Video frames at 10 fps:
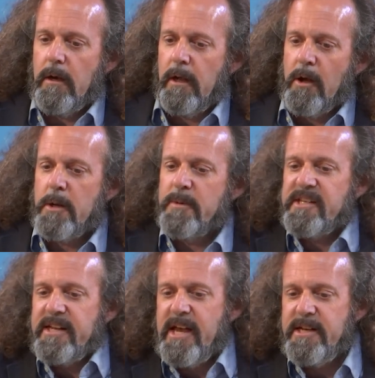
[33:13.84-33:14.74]

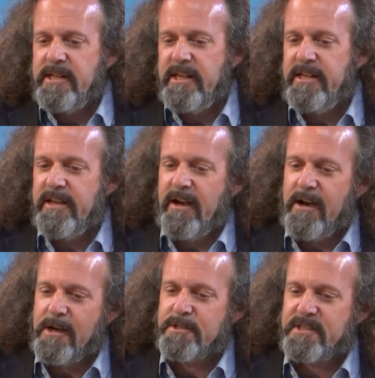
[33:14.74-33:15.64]
Anonymous attendee
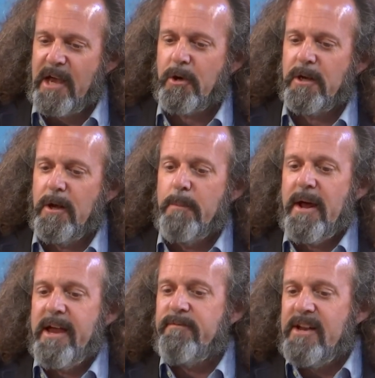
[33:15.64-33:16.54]
asks, how can
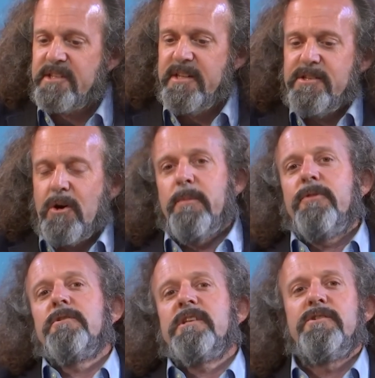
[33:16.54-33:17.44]
alumni invest in these
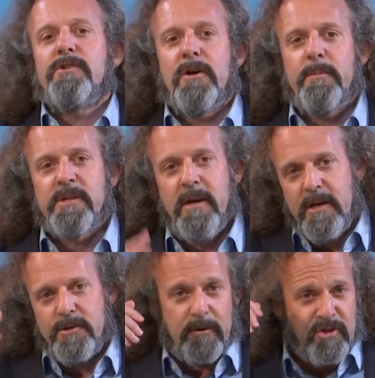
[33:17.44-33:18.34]
carbon-13 startups?
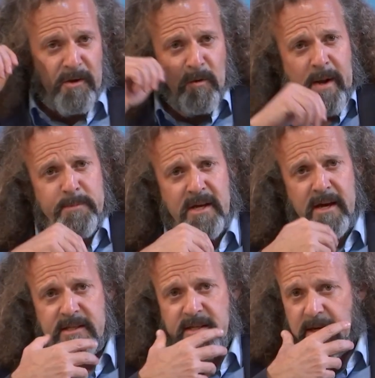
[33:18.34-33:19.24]
So I've shared the
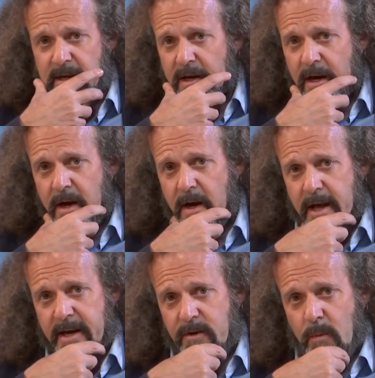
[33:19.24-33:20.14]
website,
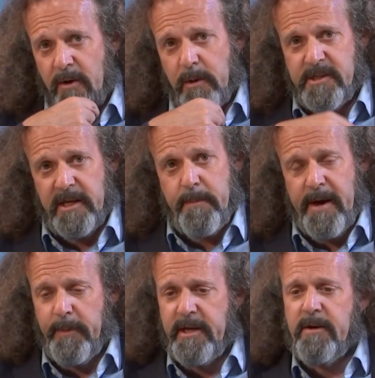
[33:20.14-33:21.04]
and you're welcome to
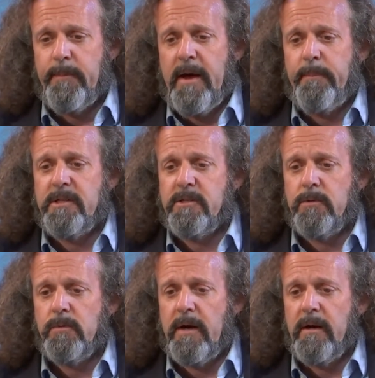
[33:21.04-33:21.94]
email me, and I'm happy
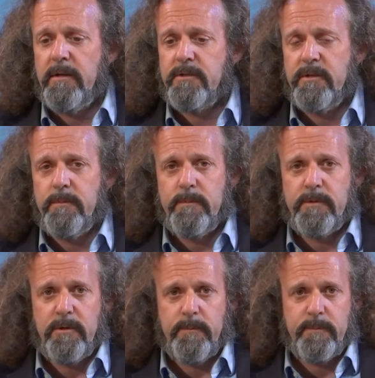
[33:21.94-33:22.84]
to
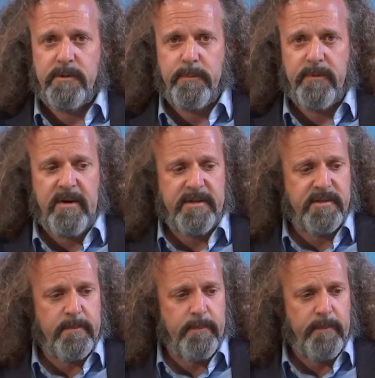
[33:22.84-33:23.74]
provide
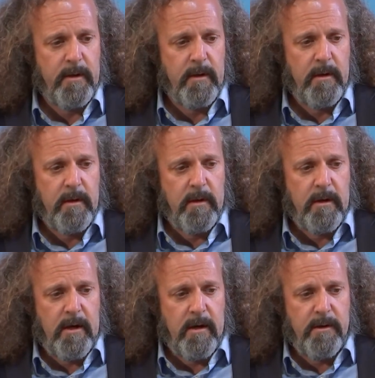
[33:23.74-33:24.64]

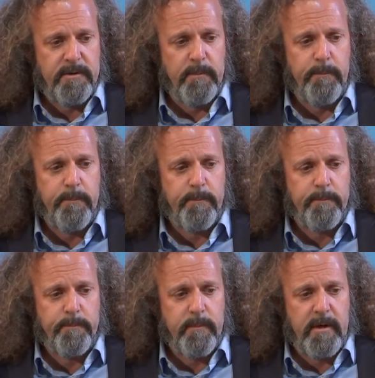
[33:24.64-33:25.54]

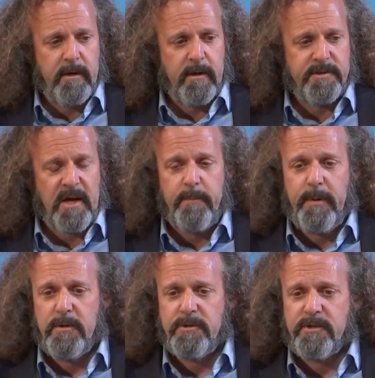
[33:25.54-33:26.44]
a
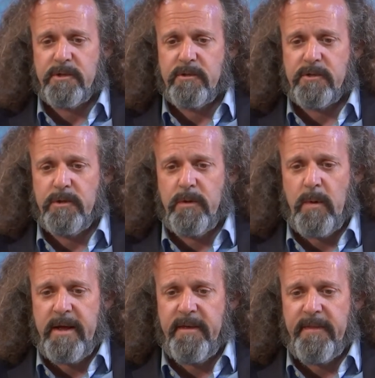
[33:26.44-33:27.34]
signpost to the
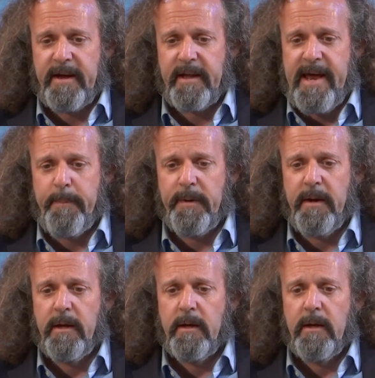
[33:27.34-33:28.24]
way that can happen.